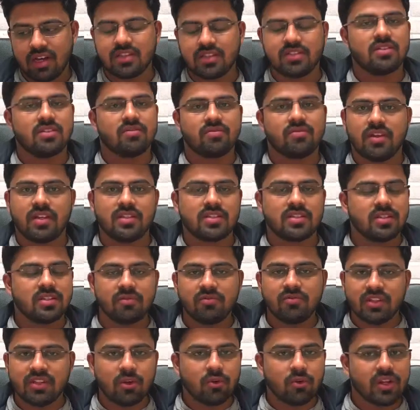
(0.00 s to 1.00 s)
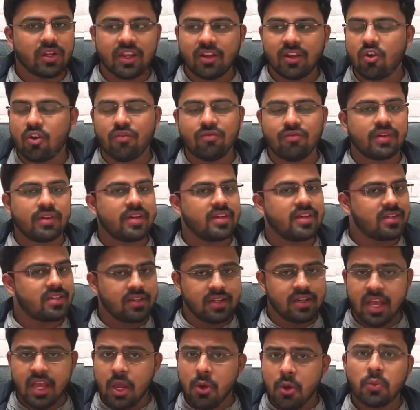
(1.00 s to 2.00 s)
and faster without any comprehension,
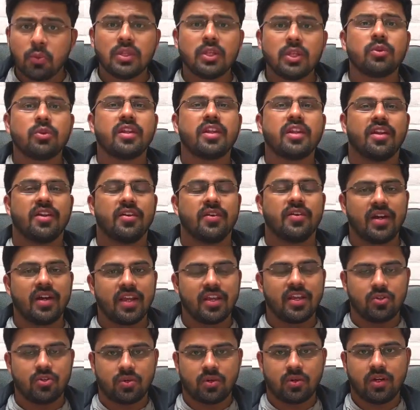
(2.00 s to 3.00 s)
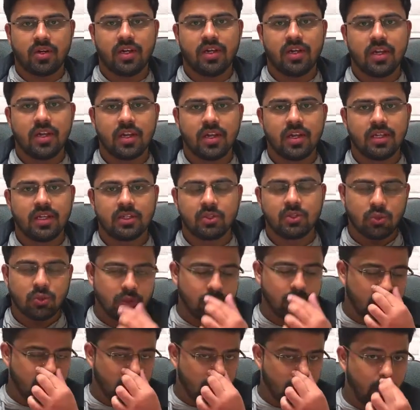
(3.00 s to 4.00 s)
without any retention, right? So
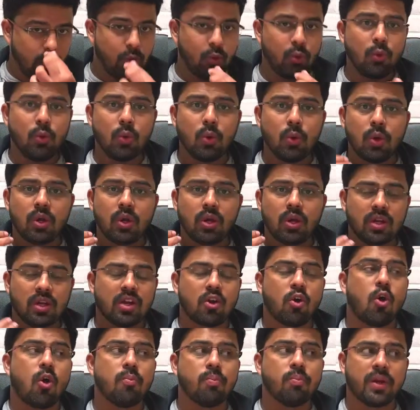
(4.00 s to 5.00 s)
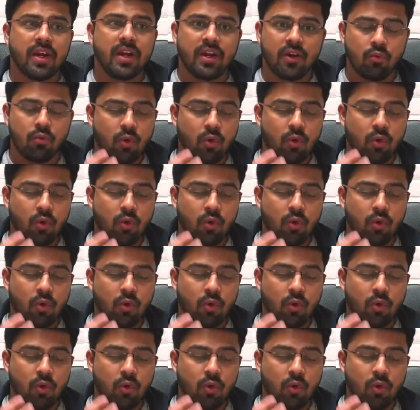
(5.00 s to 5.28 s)
you have to comprehend what